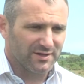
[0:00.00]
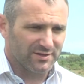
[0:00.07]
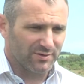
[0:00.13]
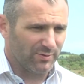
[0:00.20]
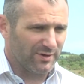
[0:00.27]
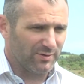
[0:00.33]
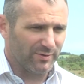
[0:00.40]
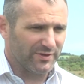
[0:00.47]
They
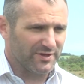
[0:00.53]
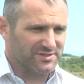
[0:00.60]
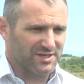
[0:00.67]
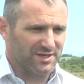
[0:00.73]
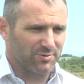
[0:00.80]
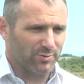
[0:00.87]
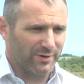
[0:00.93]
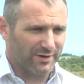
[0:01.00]
will win this
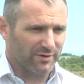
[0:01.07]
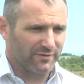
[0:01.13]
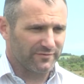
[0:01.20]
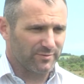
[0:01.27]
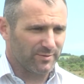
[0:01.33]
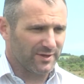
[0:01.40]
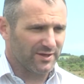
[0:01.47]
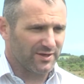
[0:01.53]
game quite
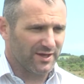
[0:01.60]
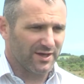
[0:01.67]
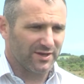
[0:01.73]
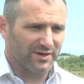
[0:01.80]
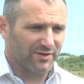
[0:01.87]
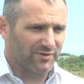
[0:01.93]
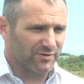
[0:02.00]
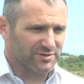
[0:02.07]
comfortably in the
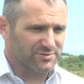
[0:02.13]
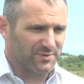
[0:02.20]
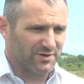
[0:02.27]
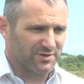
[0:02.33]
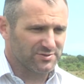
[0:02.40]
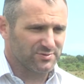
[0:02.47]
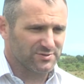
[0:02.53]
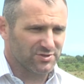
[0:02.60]
end, and their
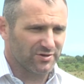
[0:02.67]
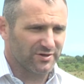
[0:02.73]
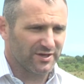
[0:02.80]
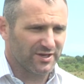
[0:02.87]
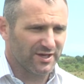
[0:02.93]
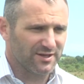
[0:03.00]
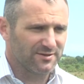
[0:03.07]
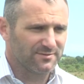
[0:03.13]
experience will certainly
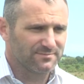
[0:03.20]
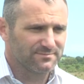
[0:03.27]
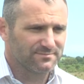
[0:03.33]
tell.